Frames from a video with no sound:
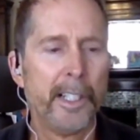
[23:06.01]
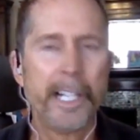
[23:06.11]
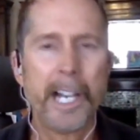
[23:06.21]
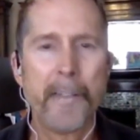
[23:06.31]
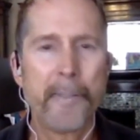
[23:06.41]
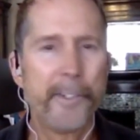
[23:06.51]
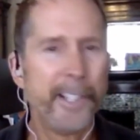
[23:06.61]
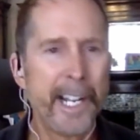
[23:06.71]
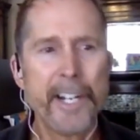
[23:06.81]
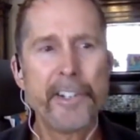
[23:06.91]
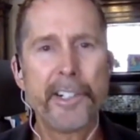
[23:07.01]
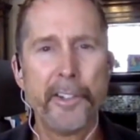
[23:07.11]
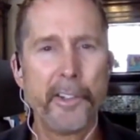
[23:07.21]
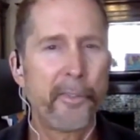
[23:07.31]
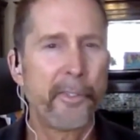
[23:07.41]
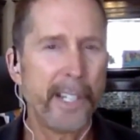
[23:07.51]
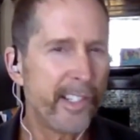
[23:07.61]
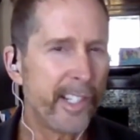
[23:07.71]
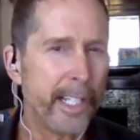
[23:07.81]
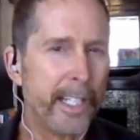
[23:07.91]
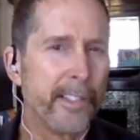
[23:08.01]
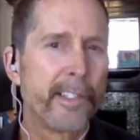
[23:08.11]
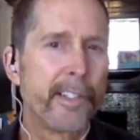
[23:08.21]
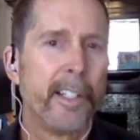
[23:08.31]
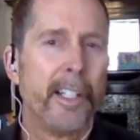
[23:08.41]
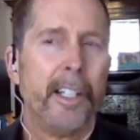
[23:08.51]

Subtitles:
confrontation, the 3 C's.